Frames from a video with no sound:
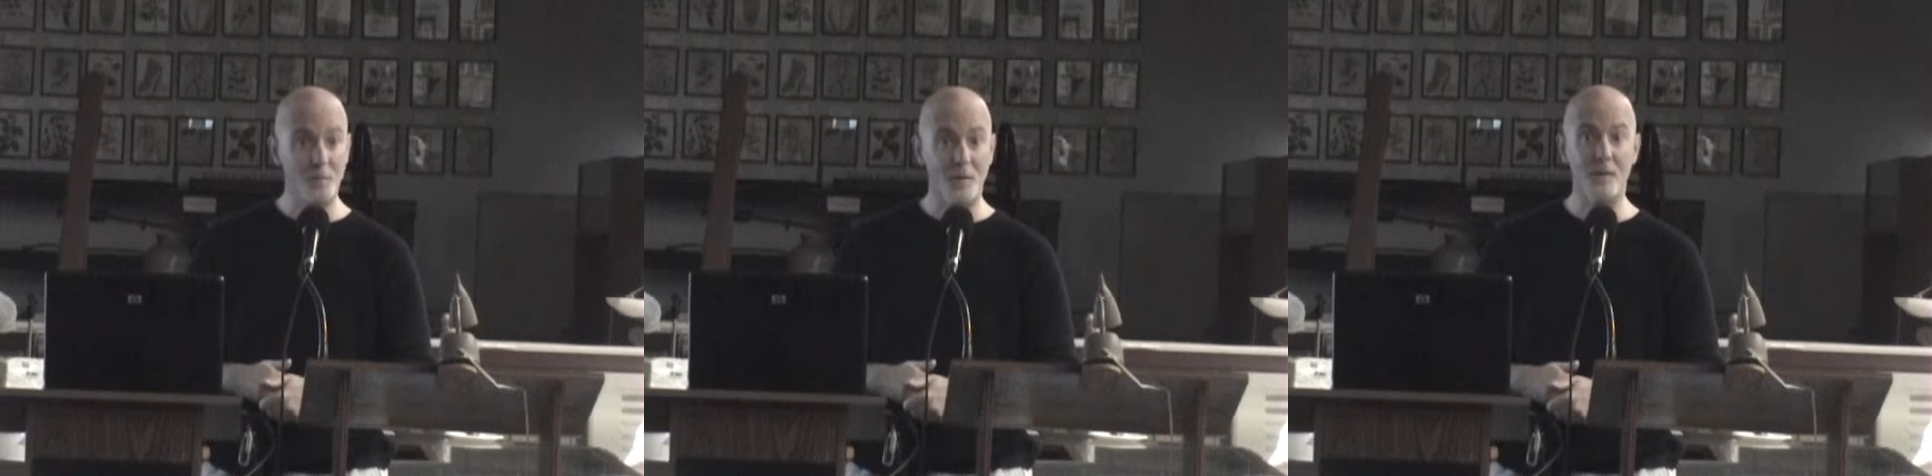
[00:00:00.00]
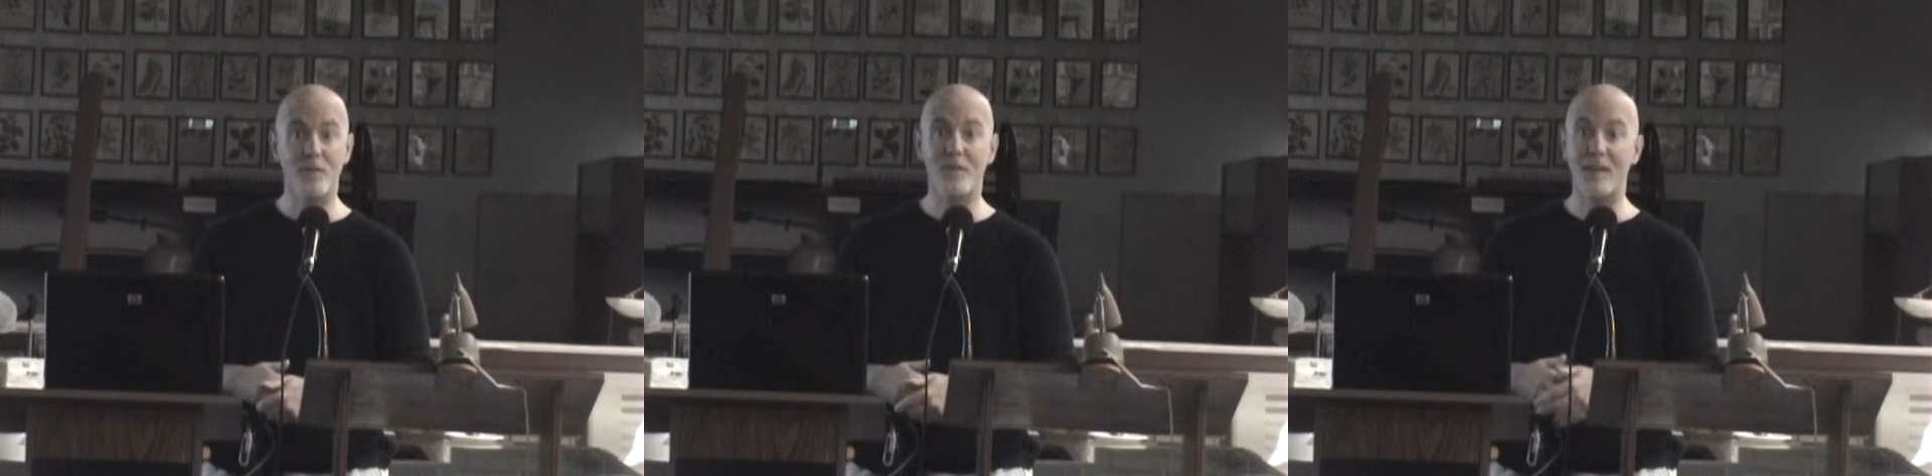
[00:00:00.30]

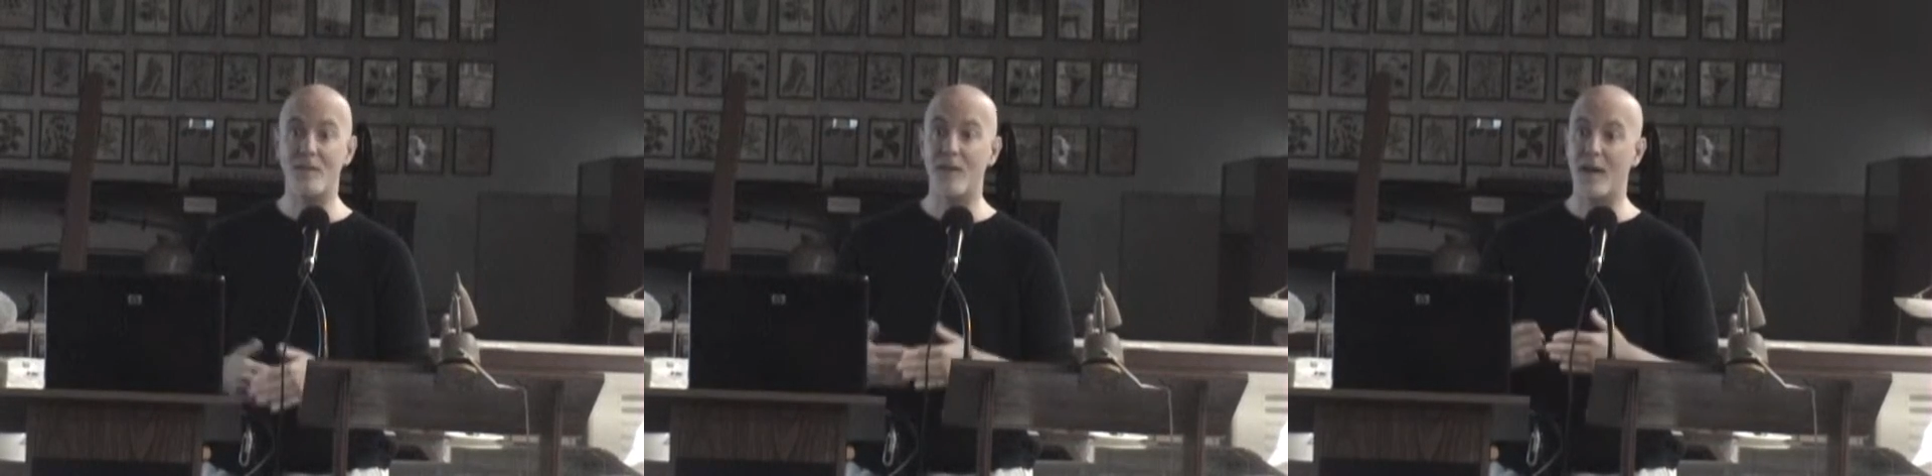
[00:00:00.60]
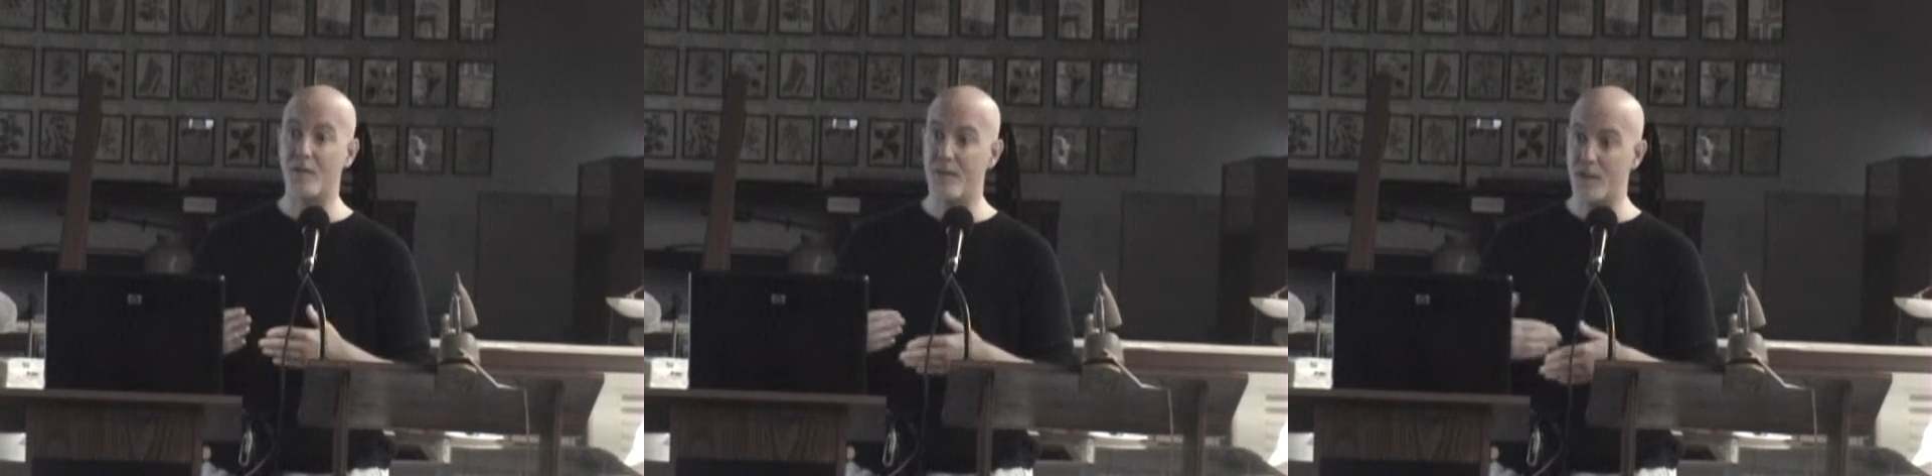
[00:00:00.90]
both the sense of
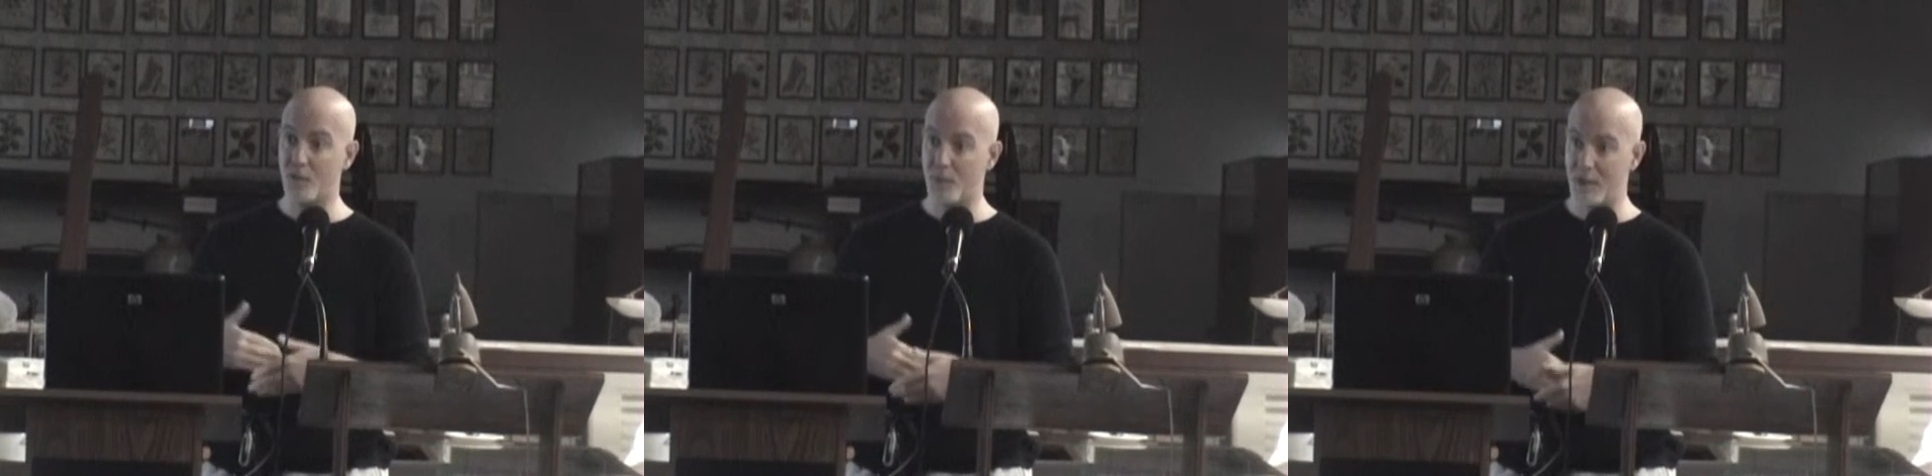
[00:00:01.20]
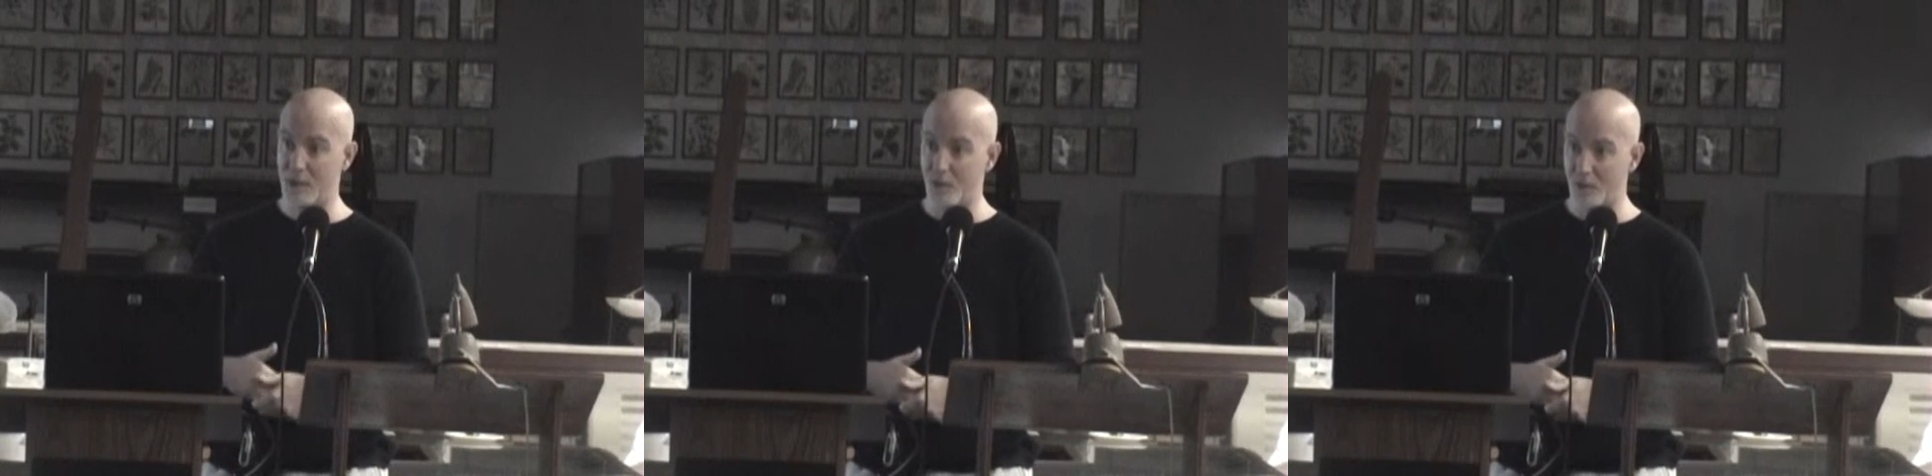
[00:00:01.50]
how fields were
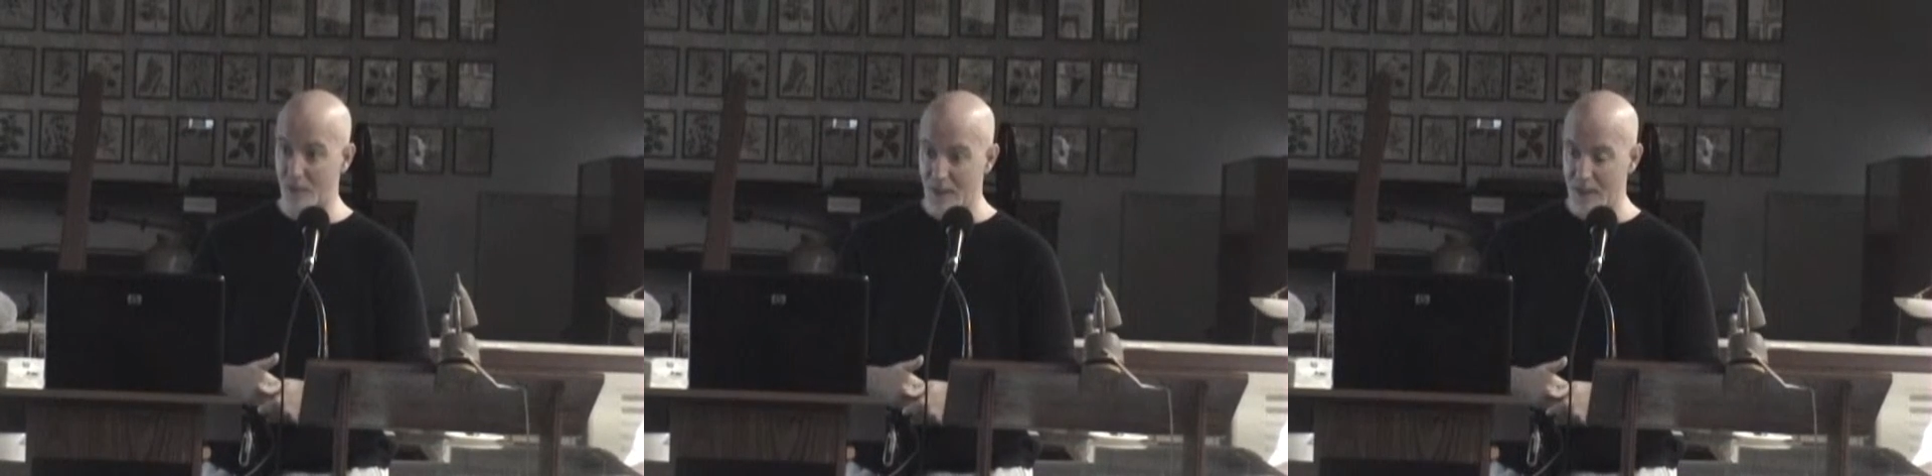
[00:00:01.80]
used